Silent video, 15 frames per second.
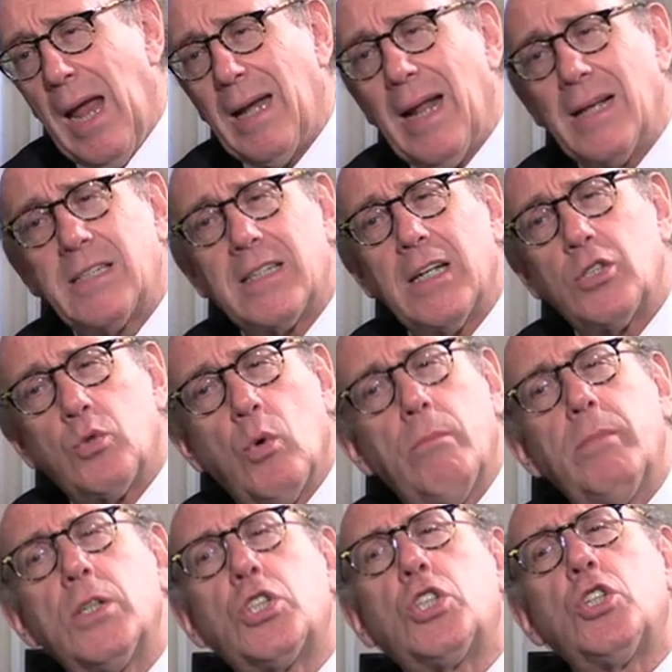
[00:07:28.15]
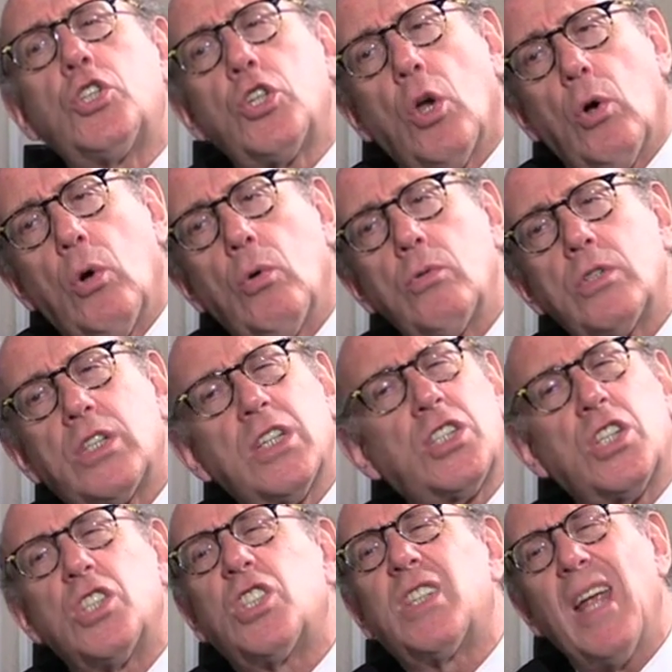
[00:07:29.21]
And I said to him, Mr. Jones,
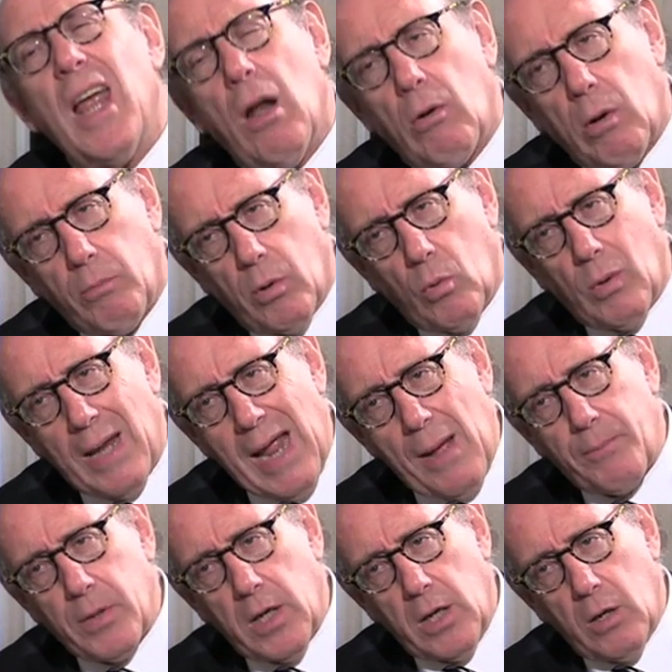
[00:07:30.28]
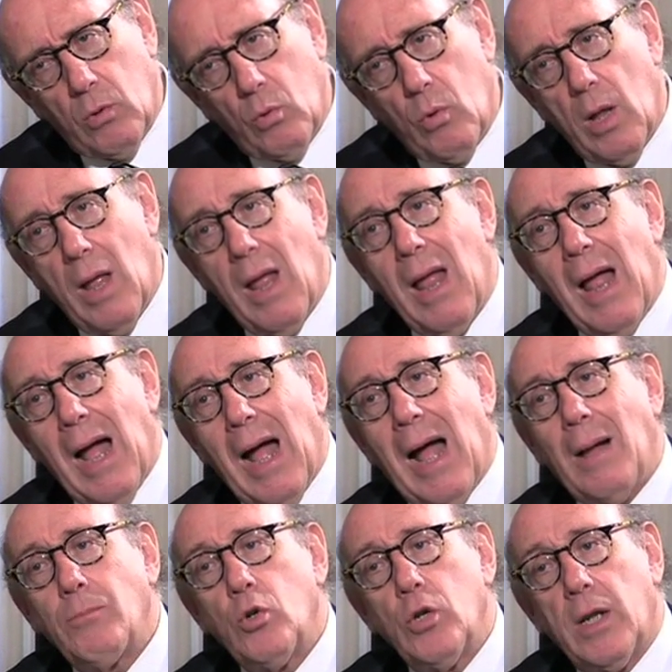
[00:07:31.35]
this is terrible what happened to you.
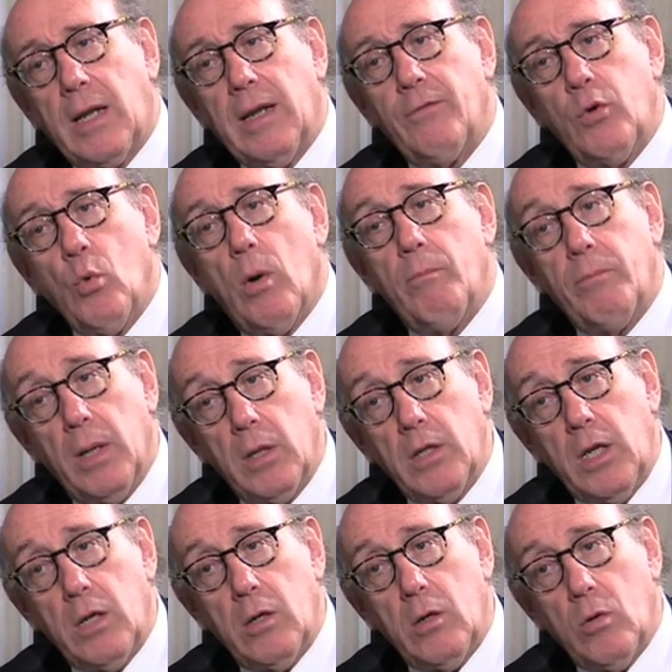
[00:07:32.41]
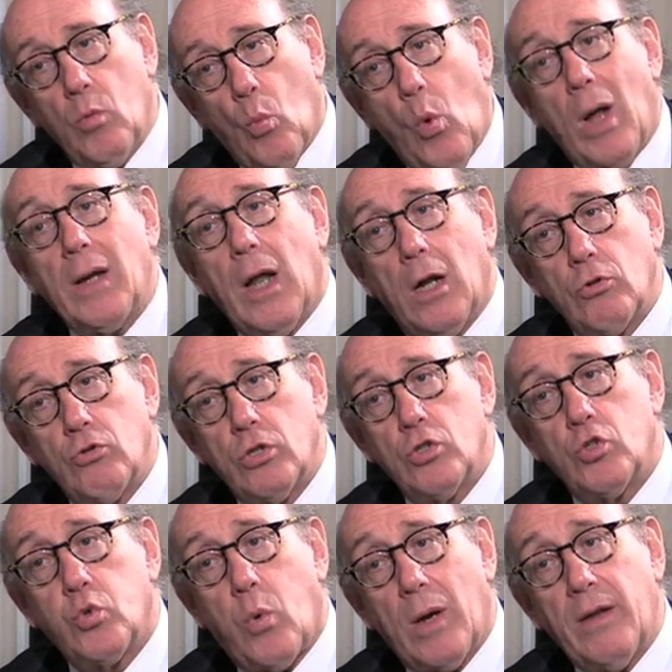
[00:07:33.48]
I'm going to give you a million one
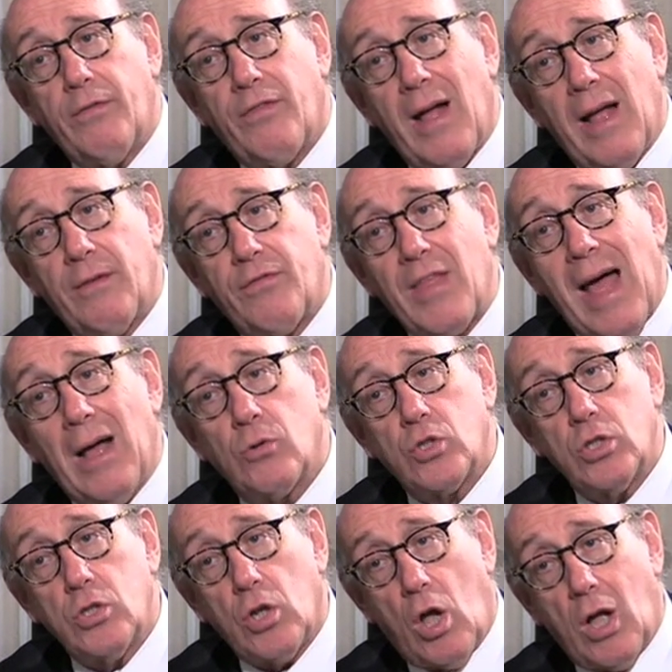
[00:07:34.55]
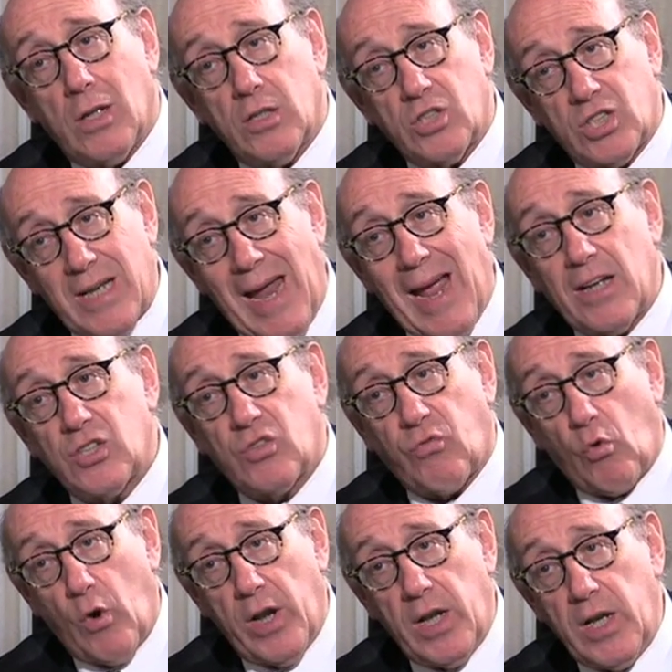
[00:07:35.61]
hundred and twenty-five thousand dollars
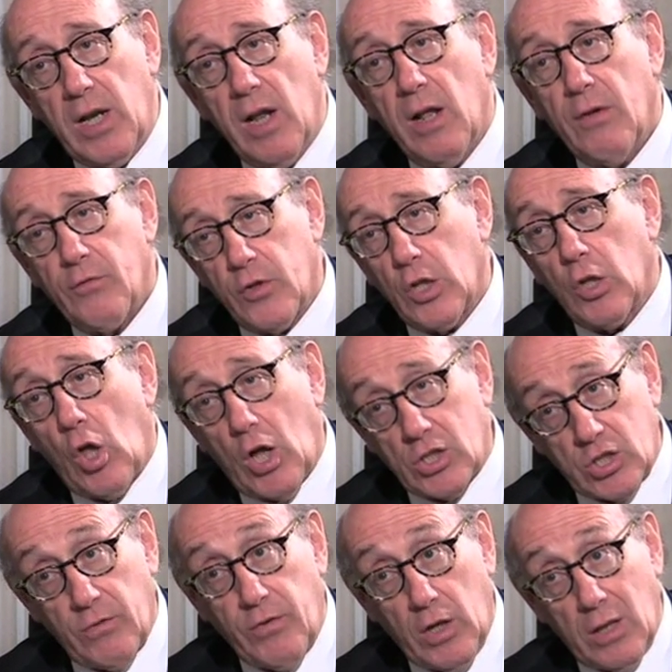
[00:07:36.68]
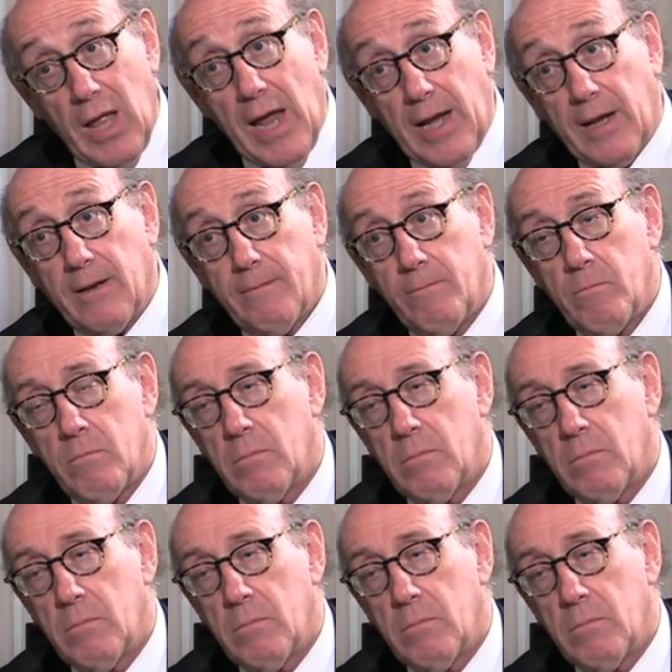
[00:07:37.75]
tax-free for the loss of your leg.